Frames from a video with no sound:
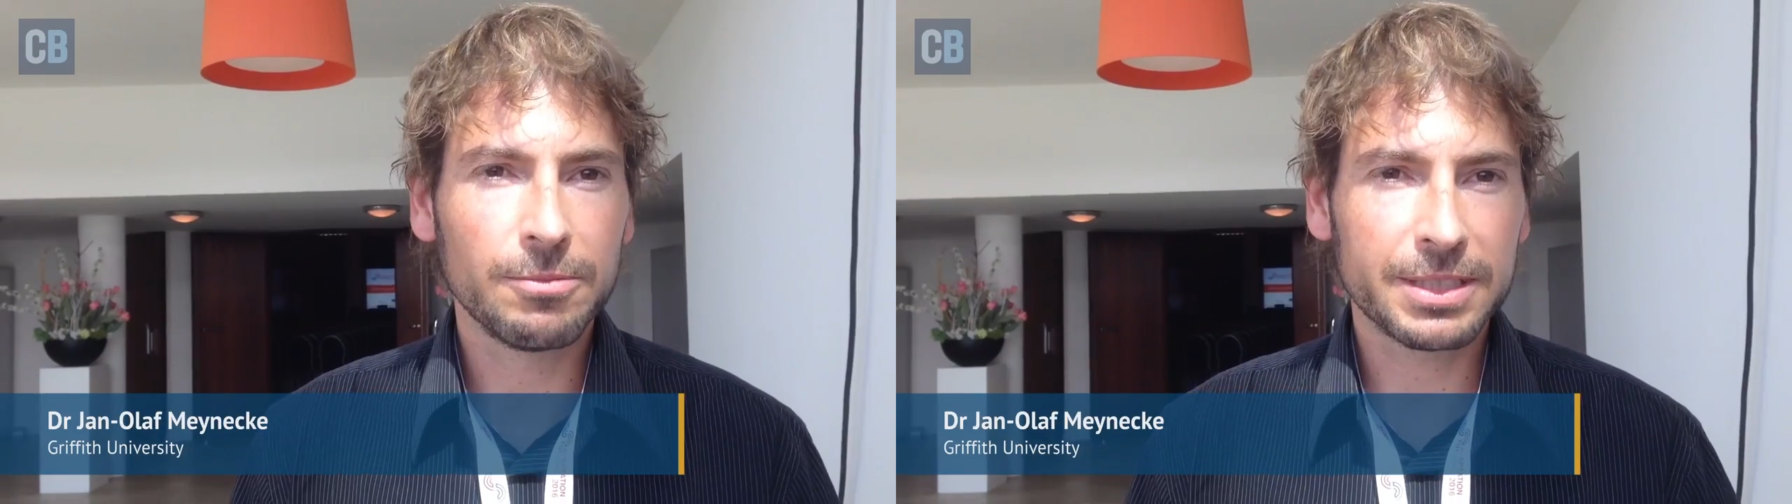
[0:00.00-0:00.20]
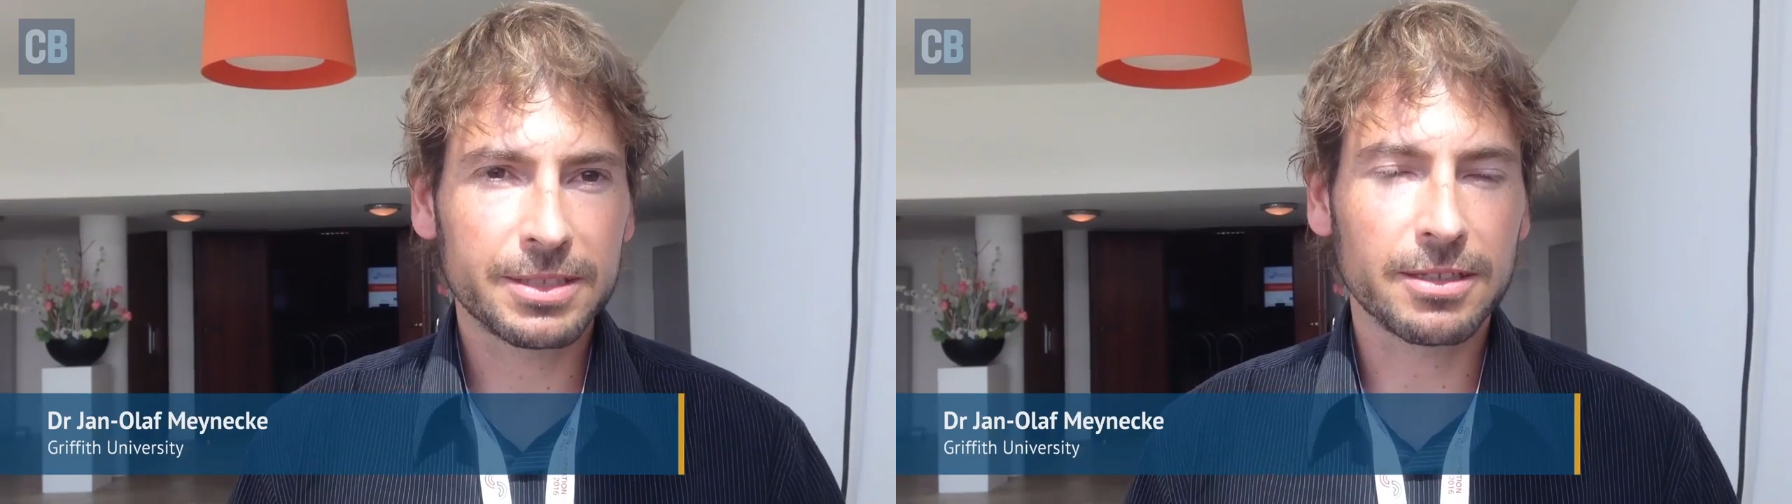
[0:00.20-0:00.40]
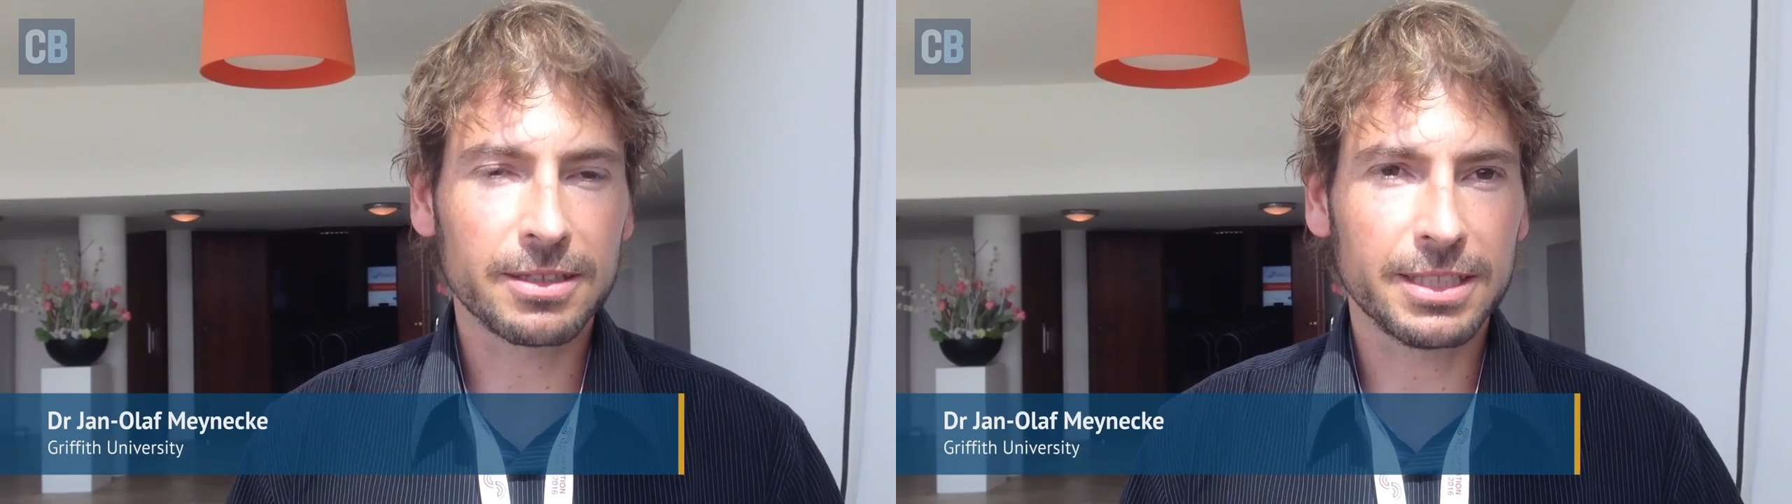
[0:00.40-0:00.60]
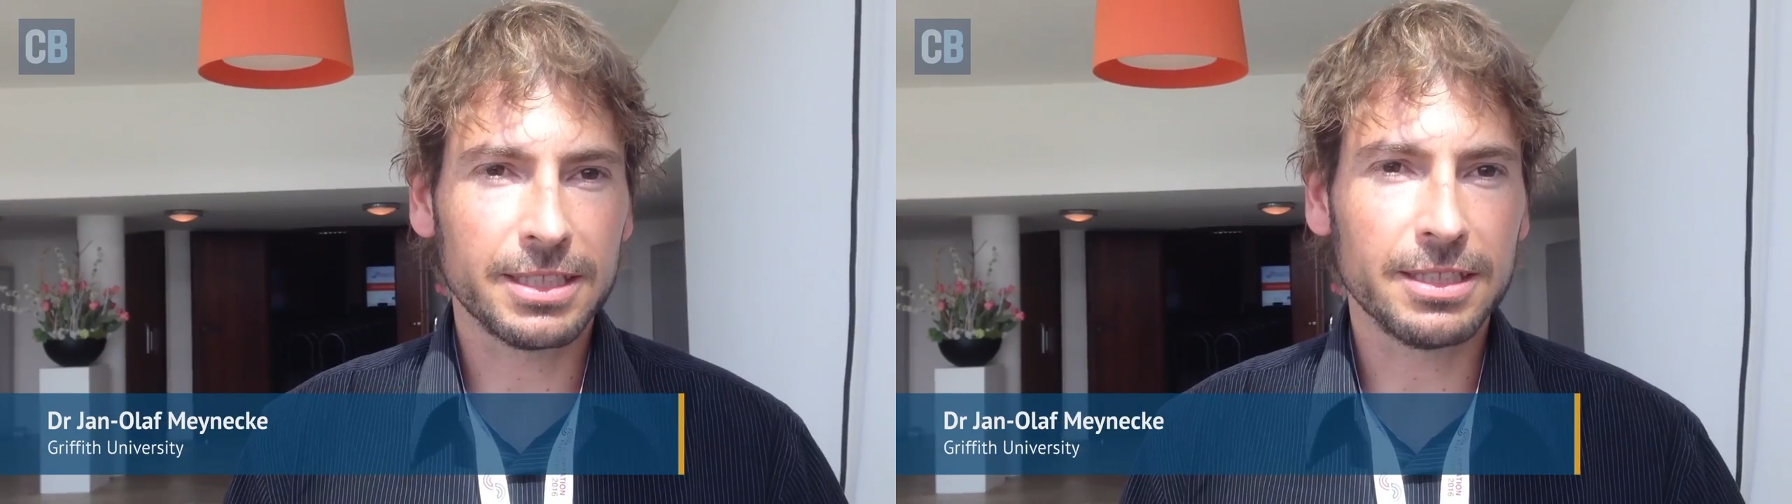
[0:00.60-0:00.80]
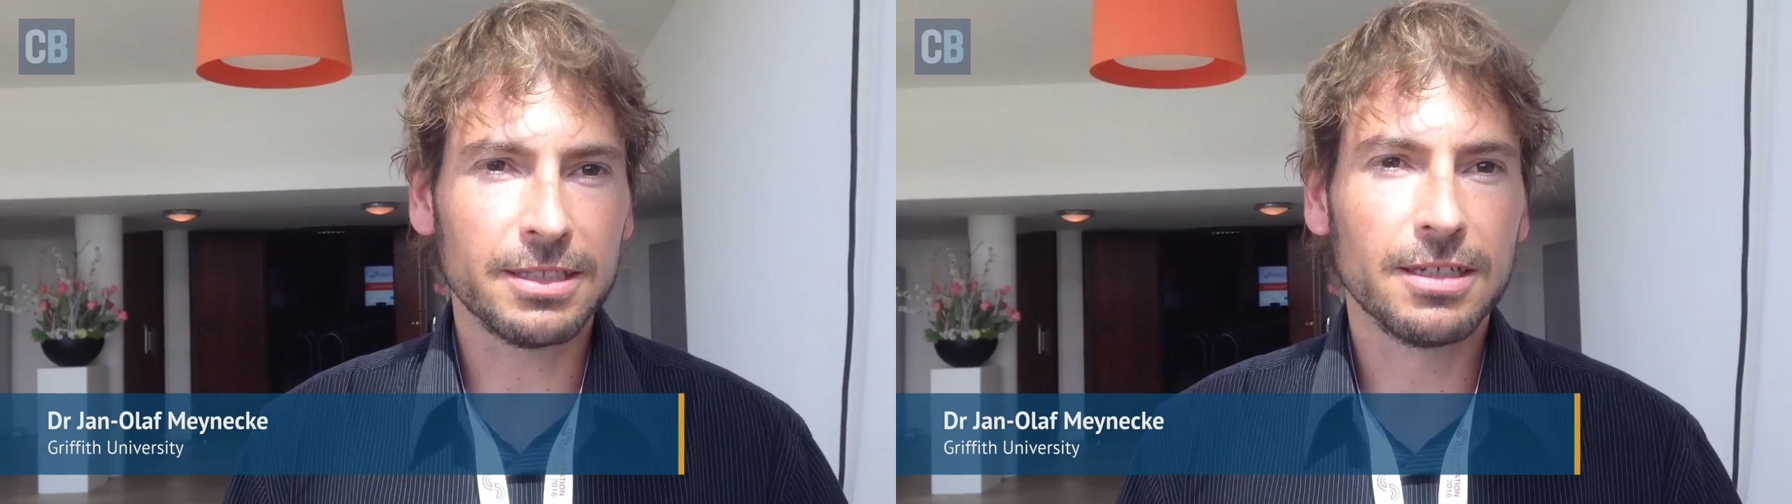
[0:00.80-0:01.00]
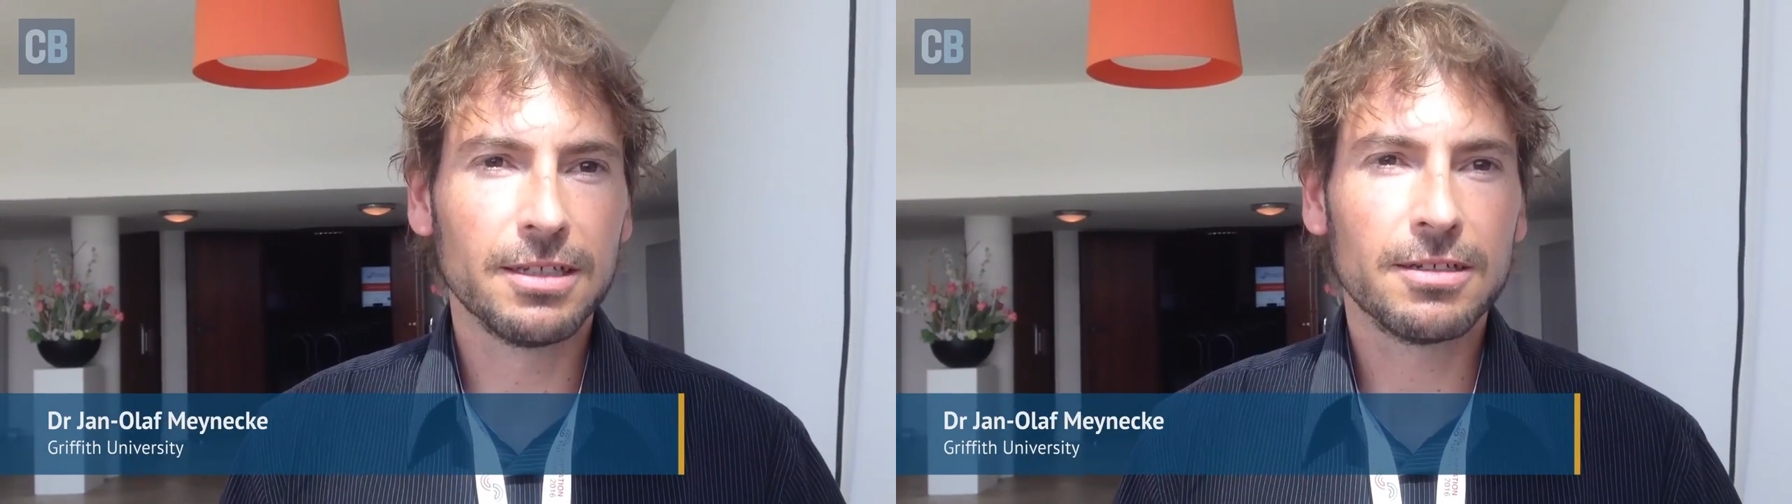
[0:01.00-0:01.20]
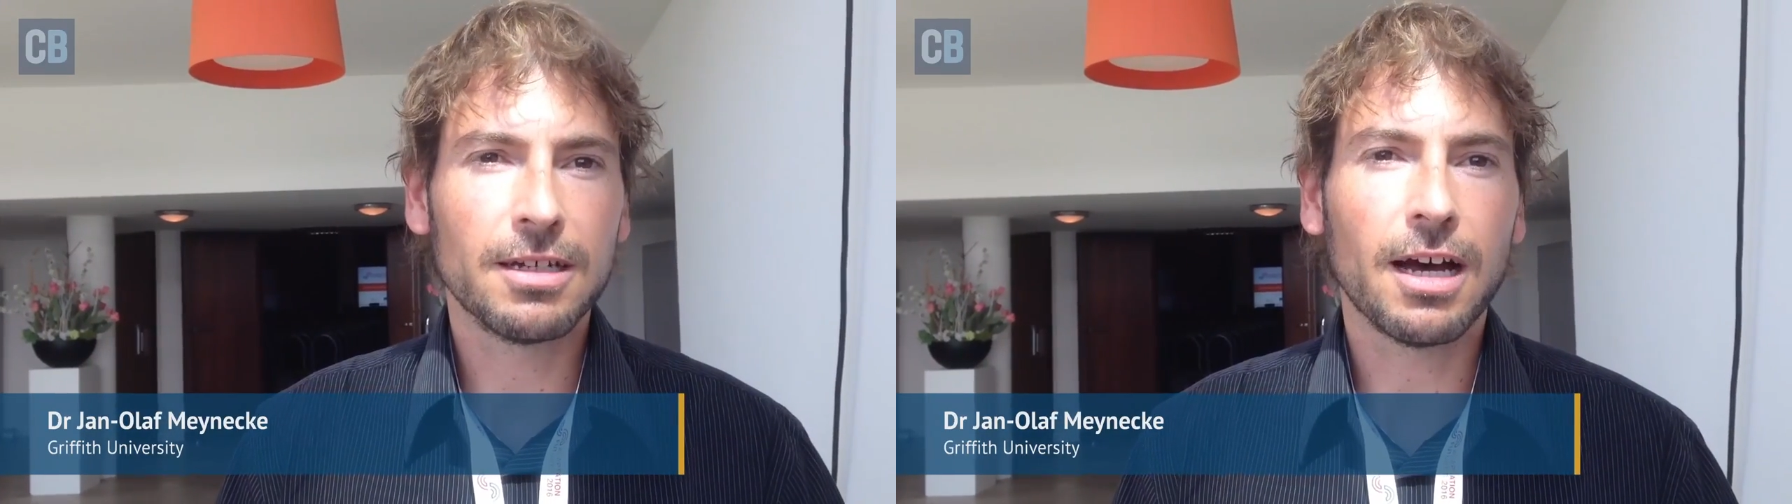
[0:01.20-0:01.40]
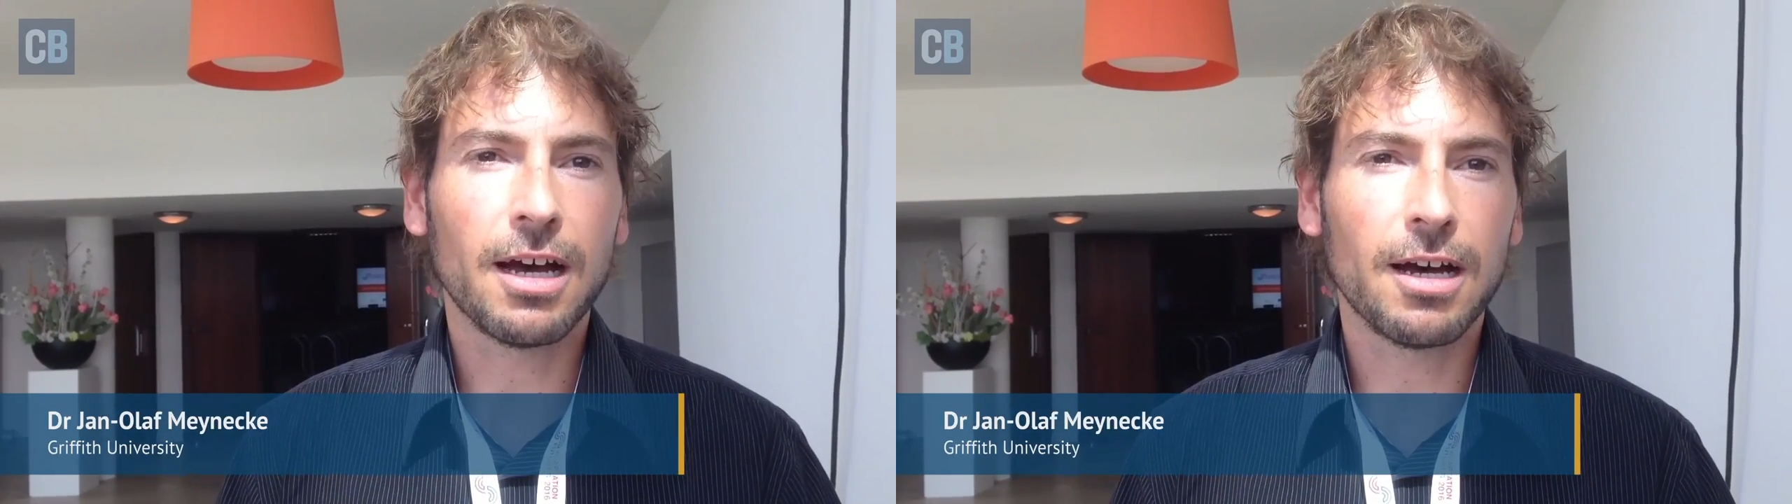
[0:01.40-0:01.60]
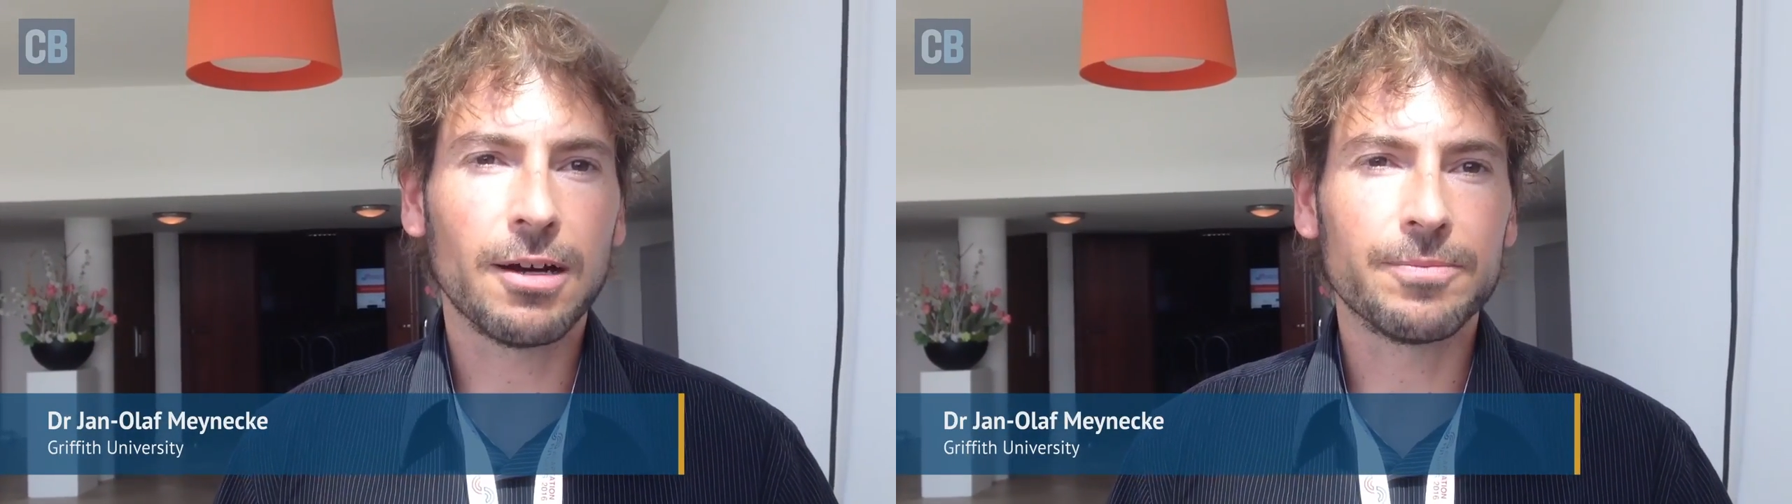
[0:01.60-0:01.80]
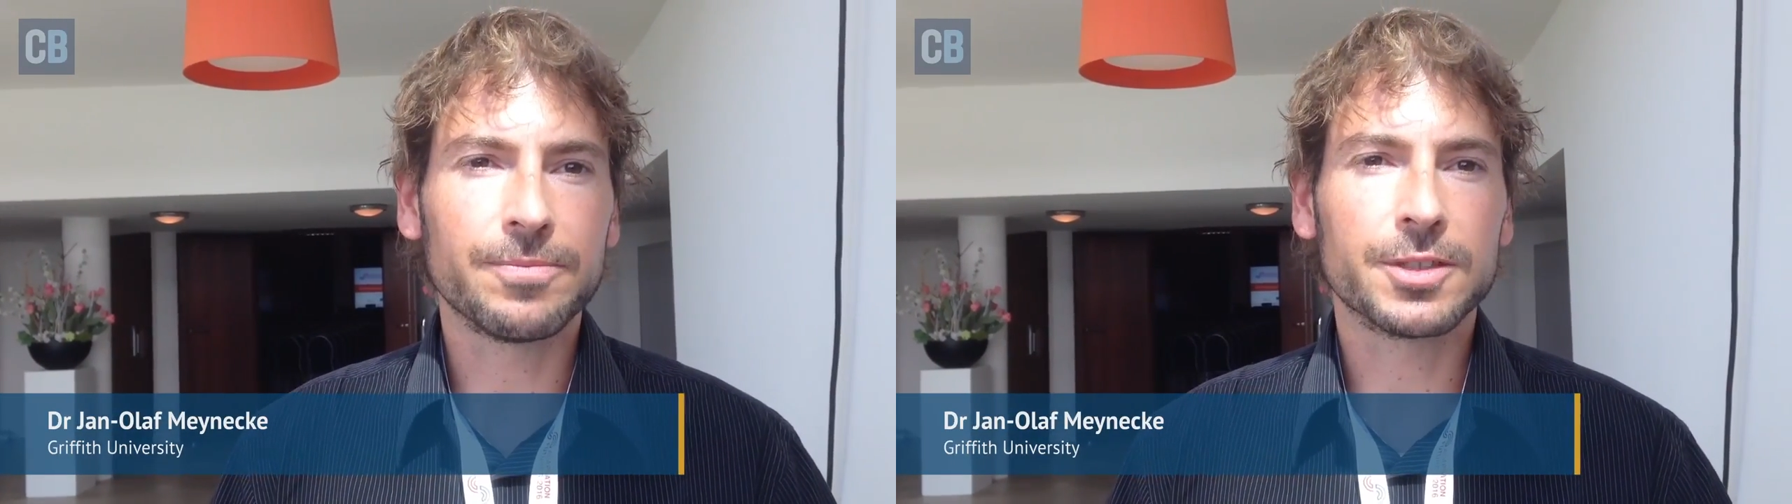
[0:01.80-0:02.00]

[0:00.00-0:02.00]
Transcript: basically um,